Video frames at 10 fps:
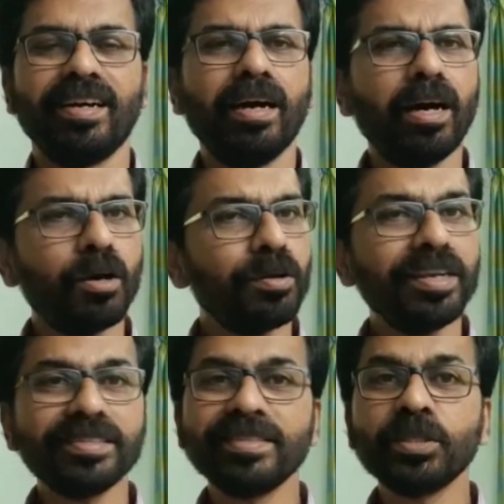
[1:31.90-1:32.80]
How
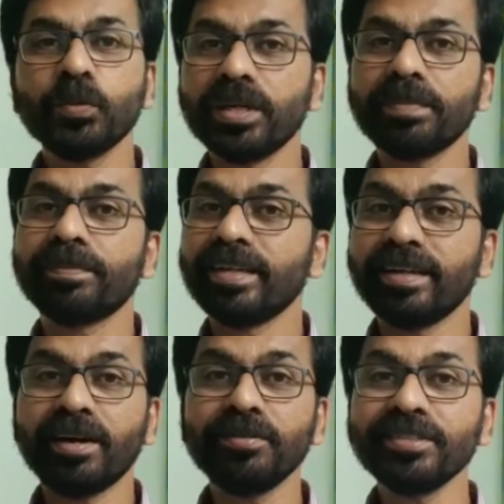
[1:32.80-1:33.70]
is this word
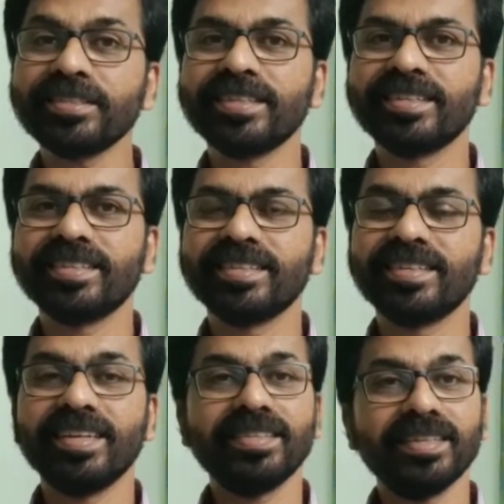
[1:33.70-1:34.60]
pronounced?
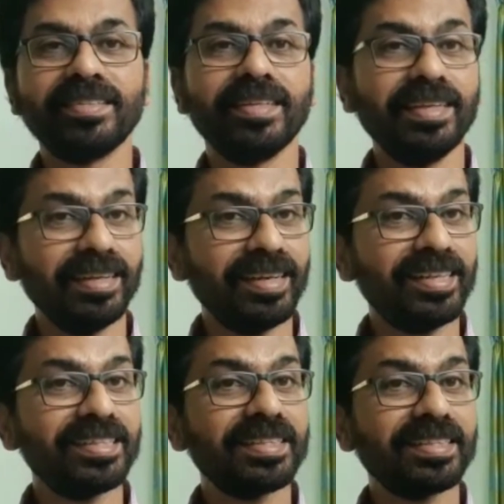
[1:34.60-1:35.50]
Is it
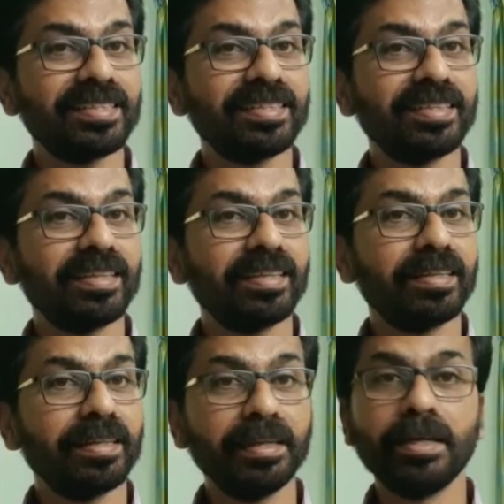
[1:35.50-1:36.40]
English?
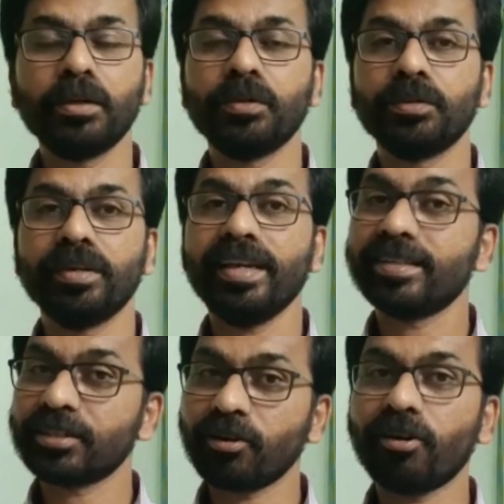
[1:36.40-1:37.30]
No,
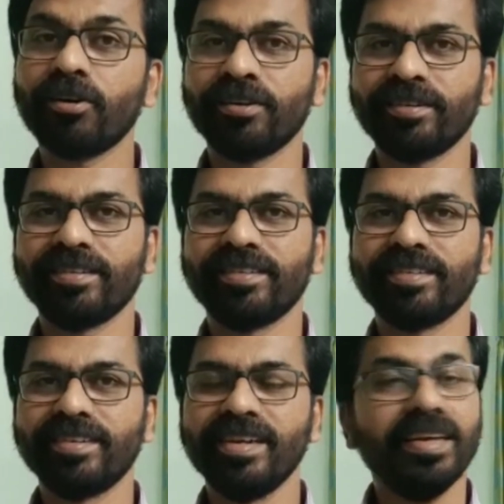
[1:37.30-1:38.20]
it's wrong.
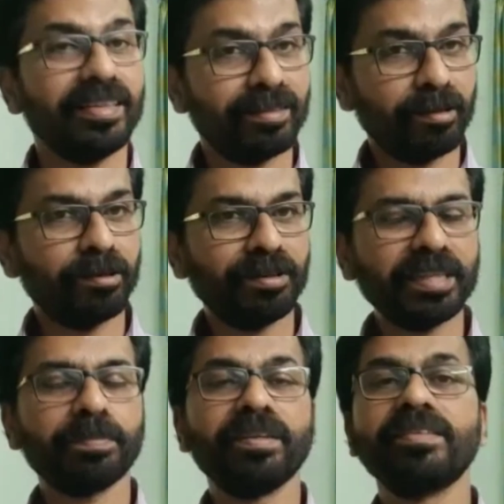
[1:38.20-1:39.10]
The
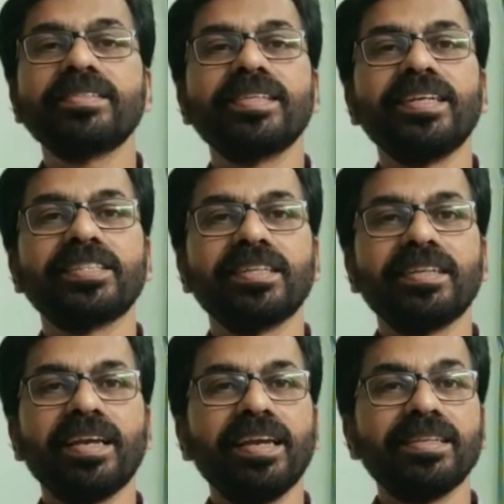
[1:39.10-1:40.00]
correct
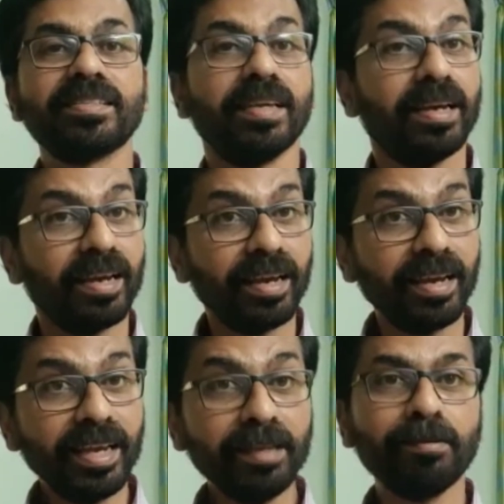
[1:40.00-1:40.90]
pronunciation is
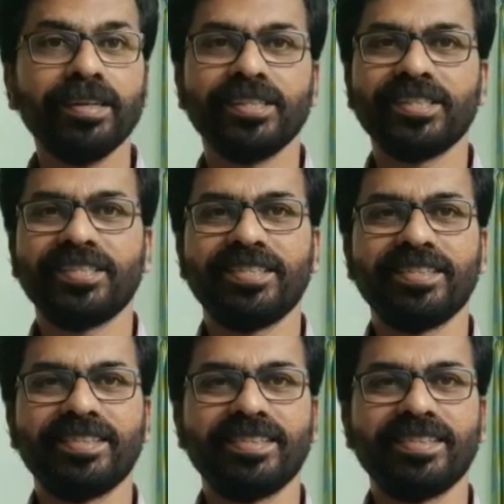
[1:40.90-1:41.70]
English.